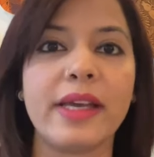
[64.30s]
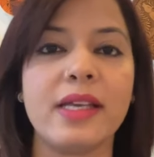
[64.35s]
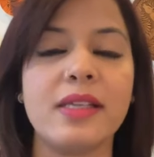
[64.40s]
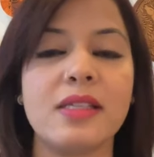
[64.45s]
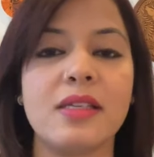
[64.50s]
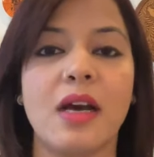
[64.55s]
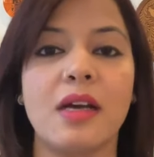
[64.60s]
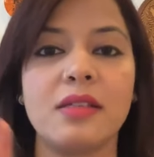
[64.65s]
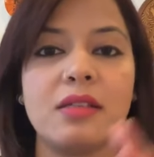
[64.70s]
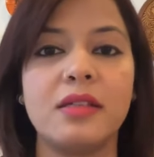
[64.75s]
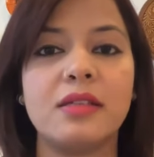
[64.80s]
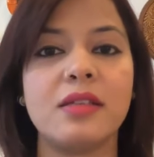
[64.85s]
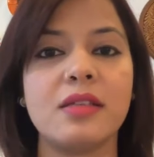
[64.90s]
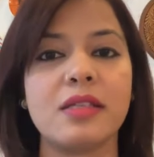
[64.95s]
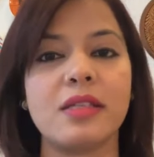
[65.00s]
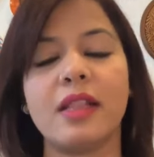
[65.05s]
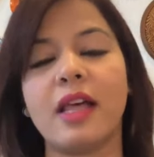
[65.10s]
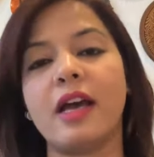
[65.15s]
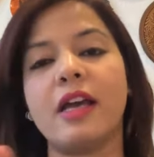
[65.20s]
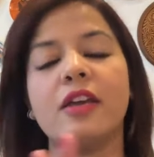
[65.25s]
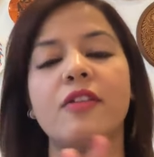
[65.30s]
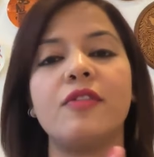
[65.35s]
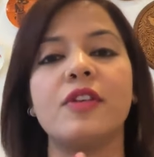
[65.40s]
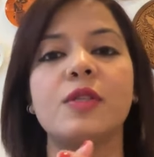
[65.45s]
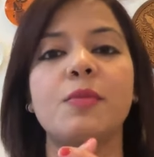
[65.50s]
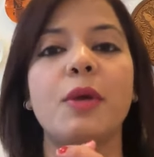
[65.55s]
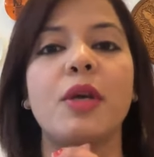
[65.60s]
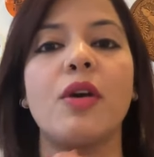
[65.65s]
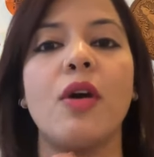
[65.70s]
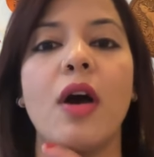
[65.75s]
why I started this live
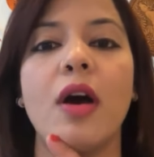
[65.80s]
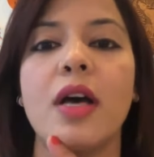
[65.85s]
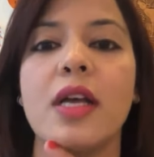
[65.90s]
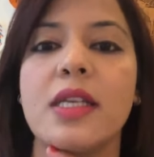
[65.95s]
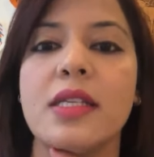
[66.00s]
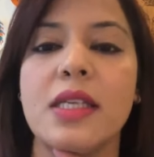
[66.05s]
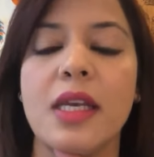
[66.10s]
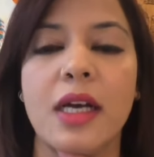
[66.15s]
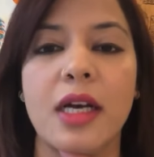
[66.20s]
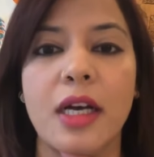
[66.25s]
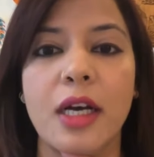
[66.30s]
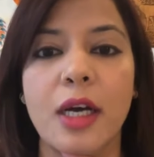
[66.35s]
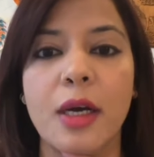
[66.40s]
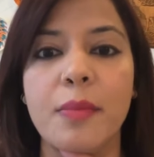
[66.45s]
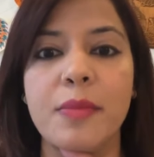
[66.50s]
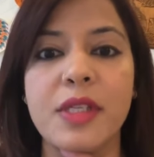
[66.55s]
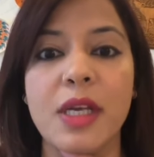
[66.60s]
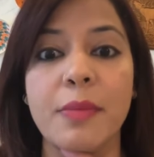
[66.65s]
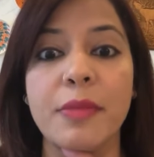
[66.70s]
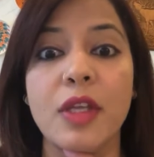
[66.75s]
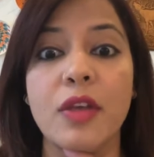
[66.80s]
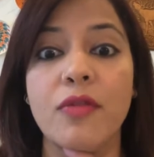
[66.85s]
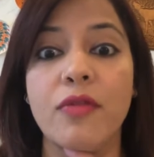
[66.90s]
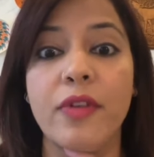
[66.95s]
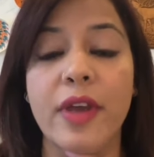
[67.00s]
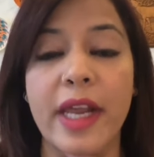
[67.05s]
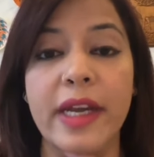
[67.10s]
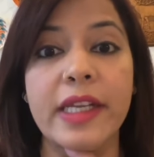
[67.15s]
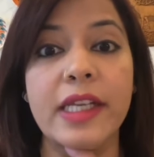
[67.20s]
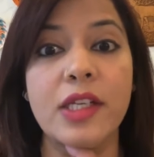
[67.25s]
is because something
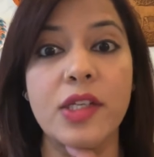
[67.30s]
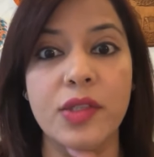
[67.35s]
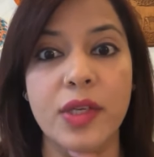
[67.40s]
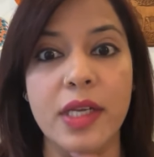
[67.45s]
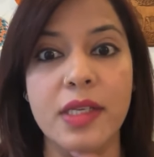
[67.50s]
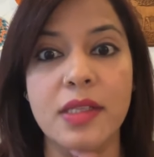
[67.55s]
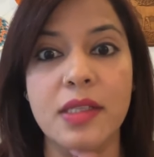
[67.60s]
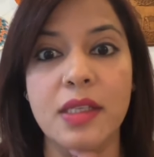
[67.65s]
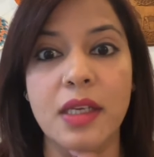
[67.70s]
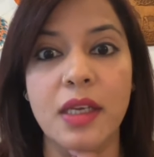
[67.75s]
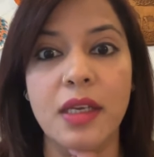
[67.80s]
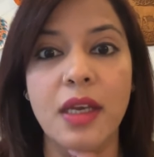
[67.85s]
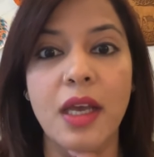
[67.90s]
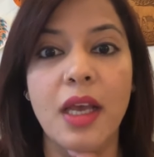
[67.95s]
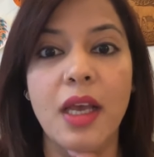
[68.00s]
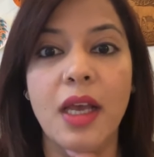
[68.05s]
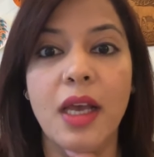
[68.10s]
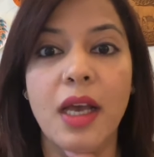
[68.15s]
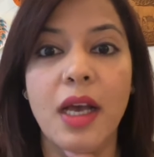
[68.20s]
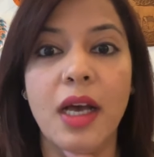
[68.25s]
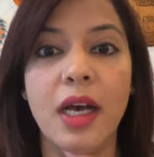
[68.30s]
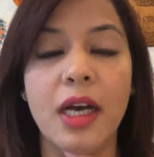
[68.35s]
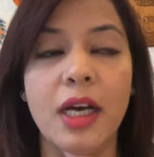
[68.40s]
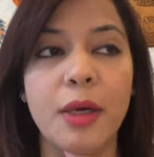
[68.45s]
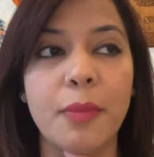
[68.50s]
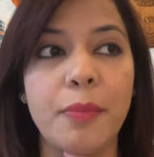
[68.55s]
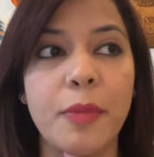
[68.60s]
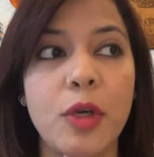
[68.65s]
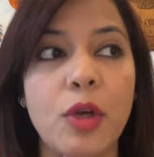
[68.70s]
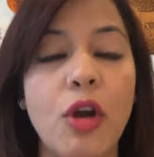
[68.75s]
very interesting.
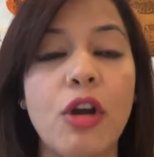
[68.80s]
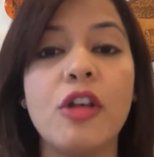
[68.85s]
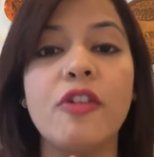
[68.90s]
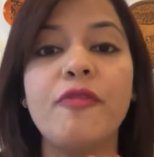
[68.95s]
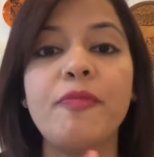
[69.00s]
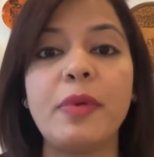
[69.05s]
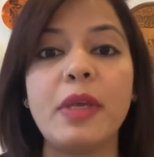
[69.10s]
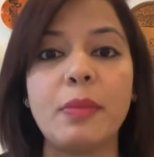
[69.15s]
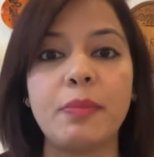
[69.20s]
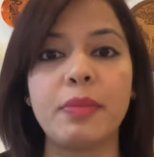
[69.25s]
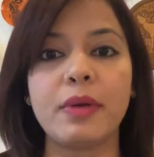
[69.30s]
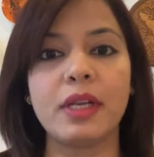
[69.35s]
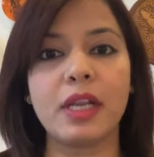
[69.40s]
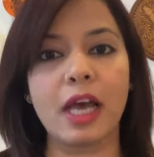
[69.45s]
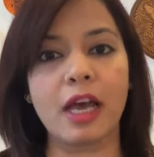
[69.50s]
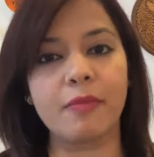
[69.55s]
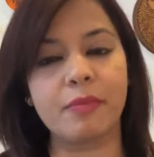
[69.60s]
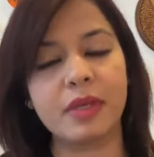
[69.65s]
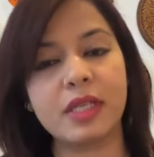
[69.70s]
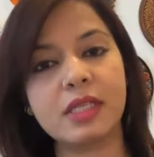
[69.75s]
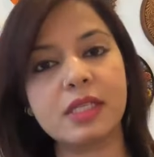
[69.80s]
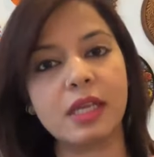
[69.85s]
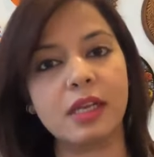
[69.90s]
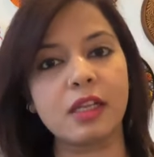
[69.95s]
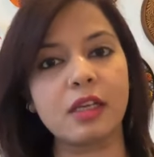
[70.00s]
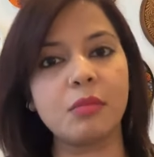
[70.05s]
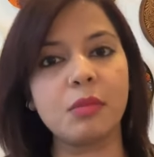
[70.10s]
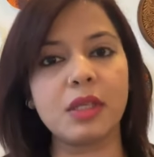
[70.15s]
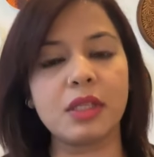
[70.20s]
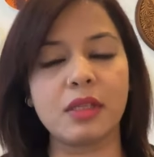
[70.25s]
Lot of people have been
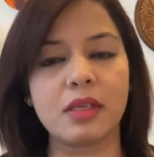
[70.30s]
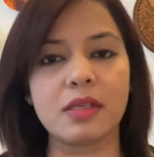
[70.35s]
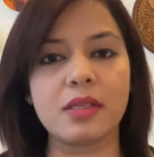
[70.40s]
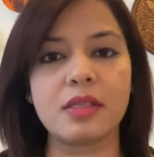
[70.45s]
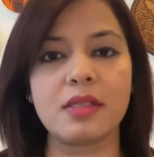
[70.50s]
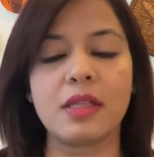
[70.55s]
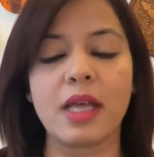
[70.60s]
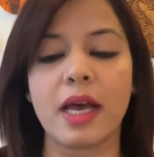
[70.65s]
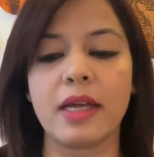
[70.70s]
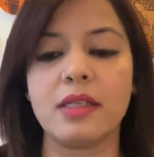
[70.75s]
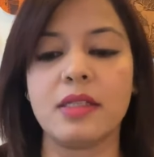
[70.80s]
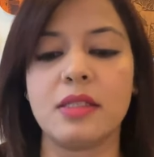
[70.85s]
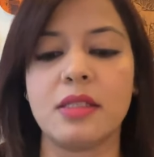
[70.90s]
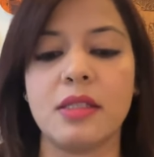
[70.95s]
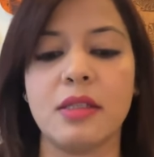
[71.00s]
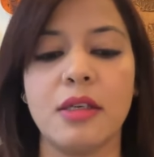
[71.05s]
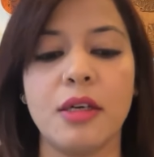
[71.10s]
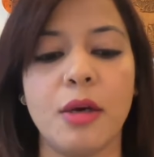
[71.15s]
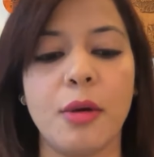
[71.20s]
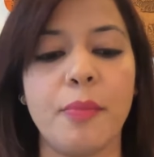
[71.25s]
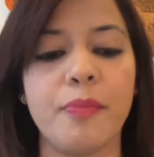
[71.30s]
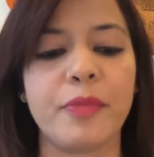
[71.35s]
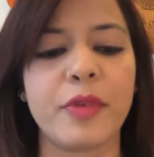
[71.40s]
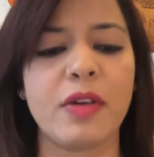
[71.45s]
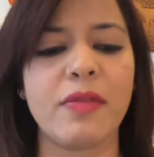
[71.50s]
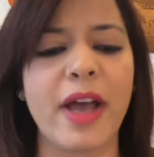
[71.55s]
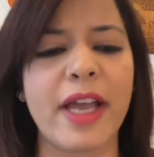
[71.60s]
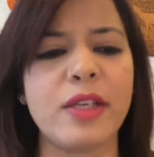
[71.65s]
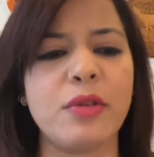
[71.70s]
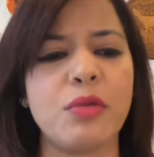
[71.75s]
telling me this, that
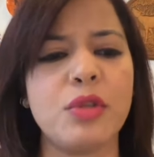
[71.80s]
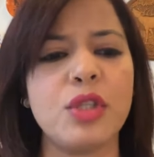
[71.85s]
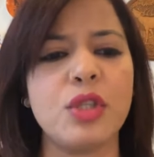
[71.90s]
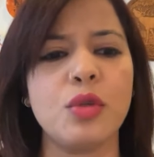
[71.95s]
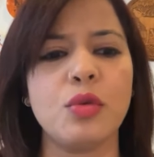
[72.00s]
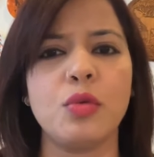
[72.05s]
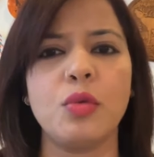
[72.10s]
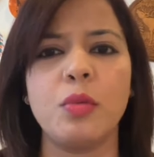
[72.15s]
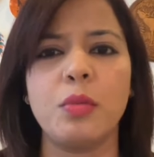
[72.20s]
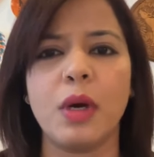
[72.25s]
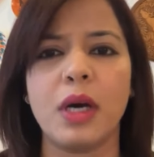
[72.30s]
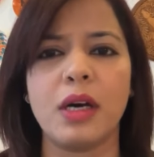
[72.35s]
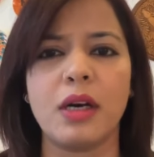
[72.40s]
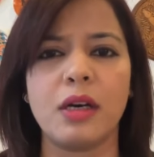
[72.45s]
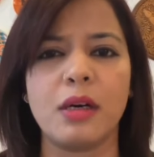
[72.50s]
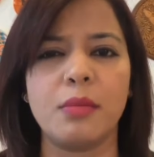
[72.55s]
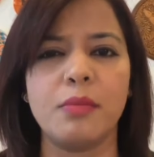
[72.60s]
why don't you,